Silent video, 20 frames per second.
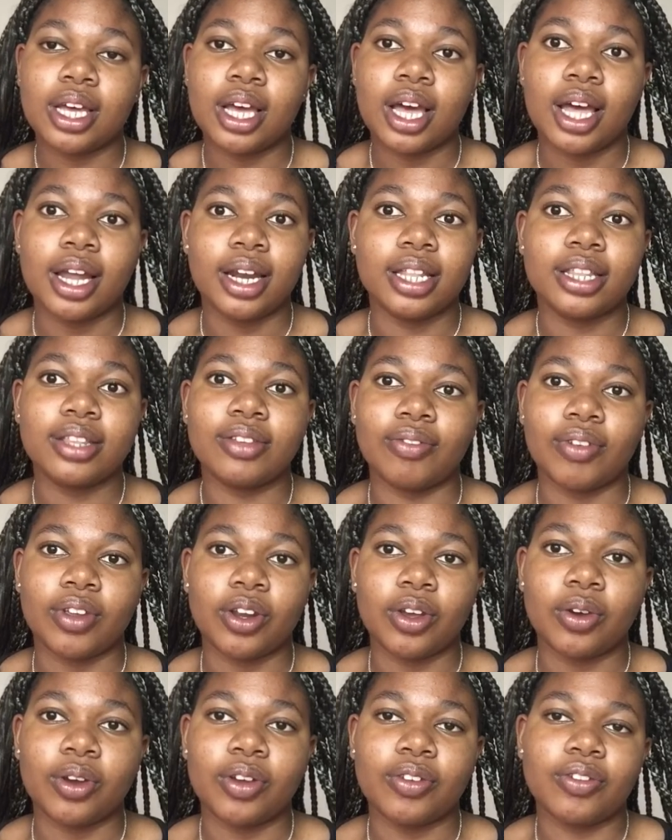another
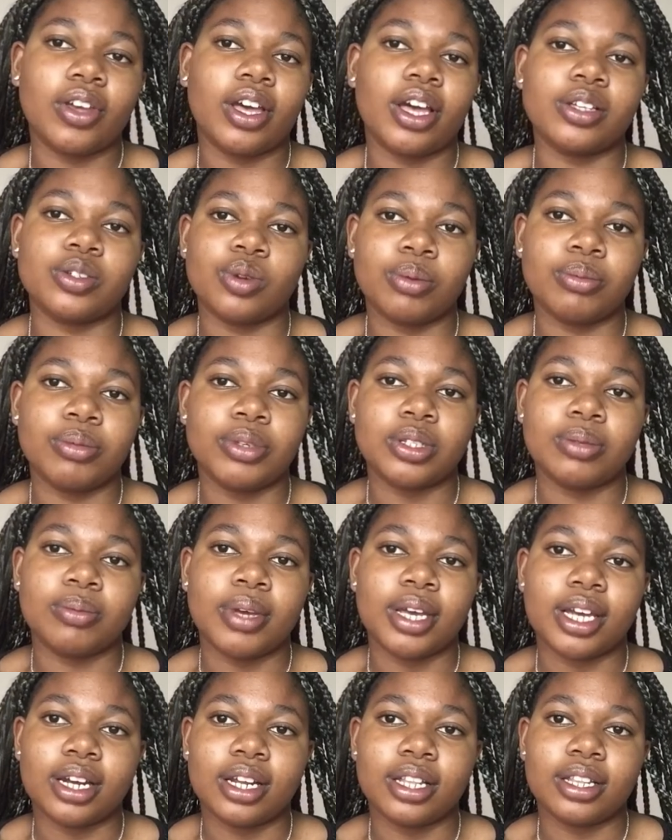video if you guys want me to
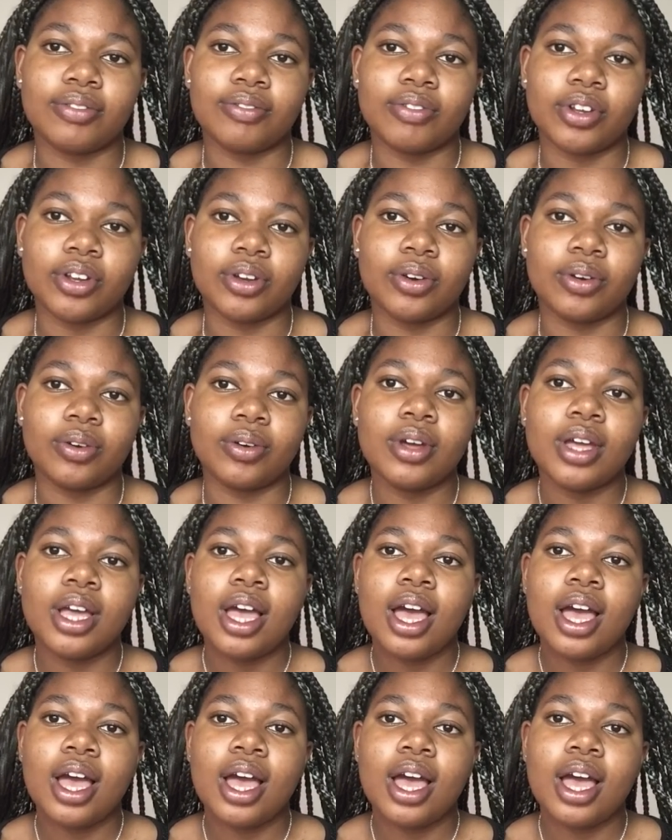make another video